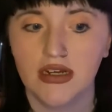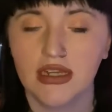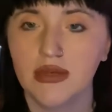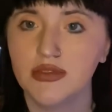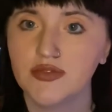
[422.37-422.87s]

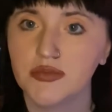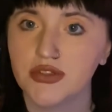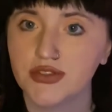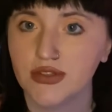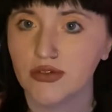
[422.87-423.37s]
He was from
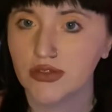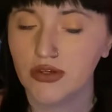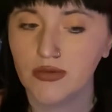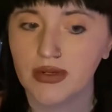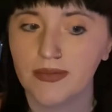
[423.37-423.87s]
Tulsa,
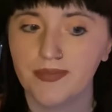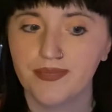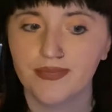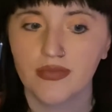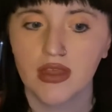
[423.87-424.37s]
Oklahoma.
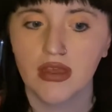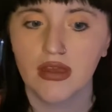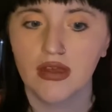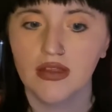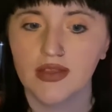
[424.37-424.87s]

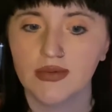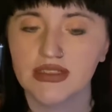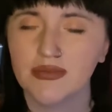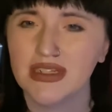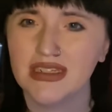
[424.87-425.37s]
There was
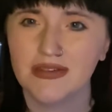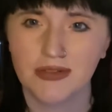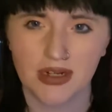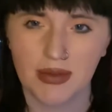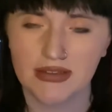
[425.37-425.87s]
something
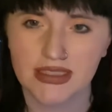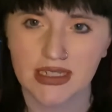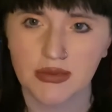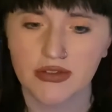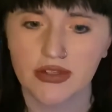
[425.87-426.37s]
different about
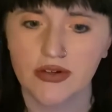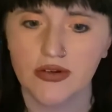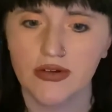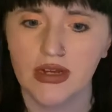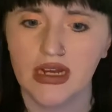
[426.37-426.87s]
Samuel
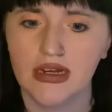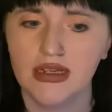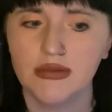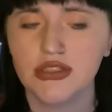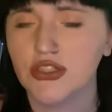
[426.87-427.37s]
though.
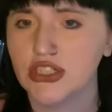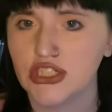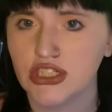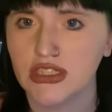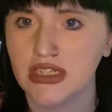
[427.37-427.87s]
He was a
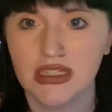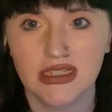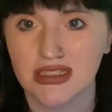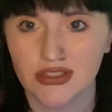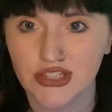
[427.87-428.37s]
Christian and he
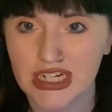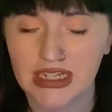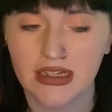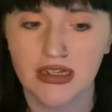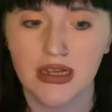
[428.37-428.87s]
didn't
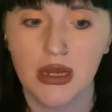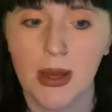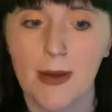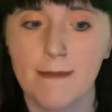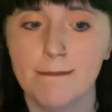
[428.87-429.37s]
drink.
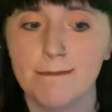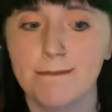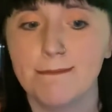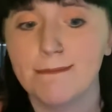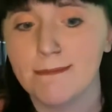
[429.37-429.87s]

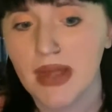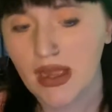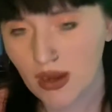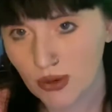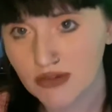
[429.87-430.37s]

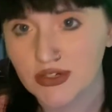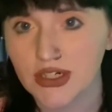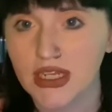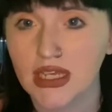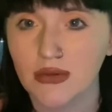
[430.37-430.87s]

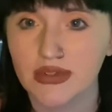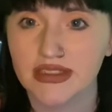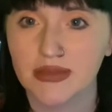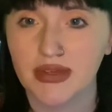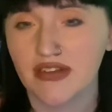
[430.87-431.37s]
However, he
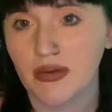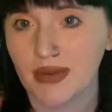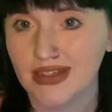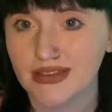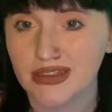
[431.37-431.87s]
was a bit of a
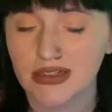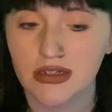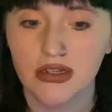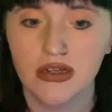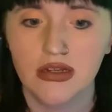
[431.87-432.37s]
miser.
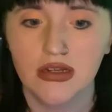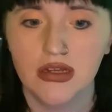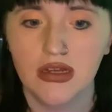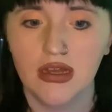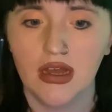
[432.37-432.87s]

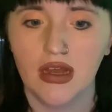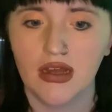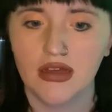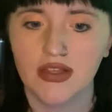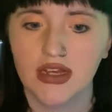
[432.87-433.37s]

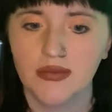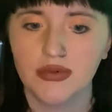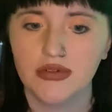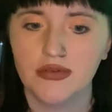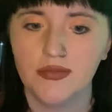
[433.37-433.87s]
The
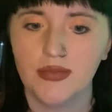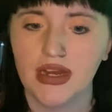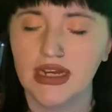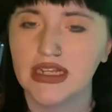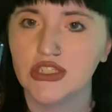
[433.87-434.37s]
couple
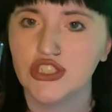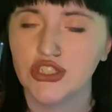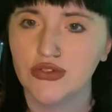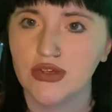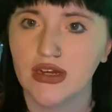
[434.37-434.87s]
married in
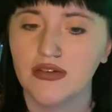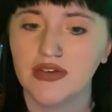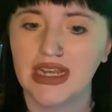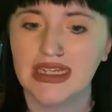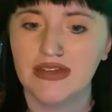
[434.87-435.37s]
June of
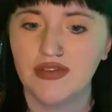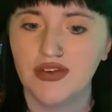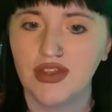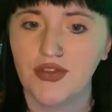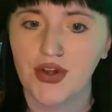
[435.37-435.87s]

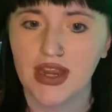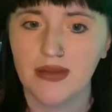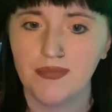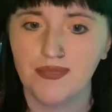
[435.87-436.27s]
1953.